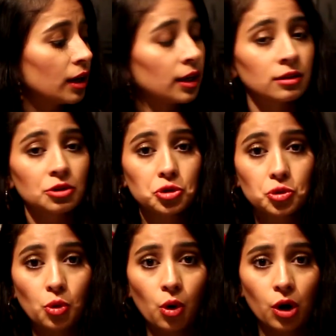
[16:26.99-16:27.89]
in the
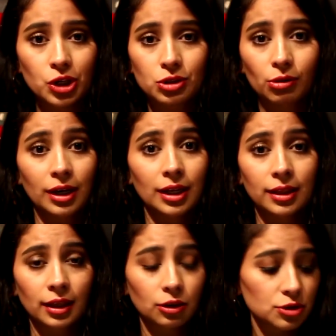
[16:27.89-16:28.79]
store, so
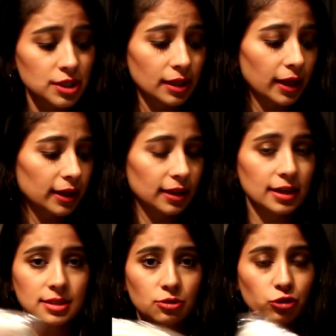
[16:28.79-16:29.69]
anything you see like
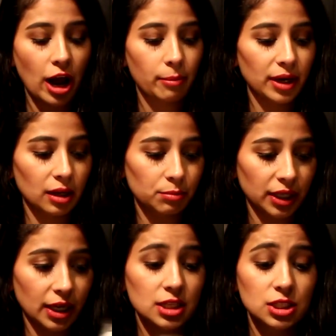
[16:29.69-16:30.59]
this, grab it
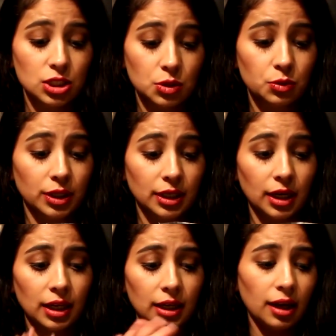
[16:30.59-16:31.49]
because you're gonna
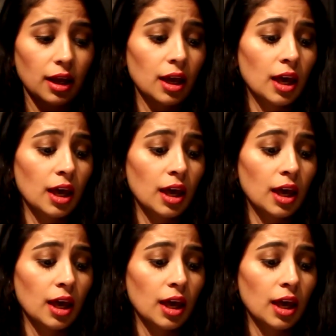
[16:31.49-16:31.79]
need it.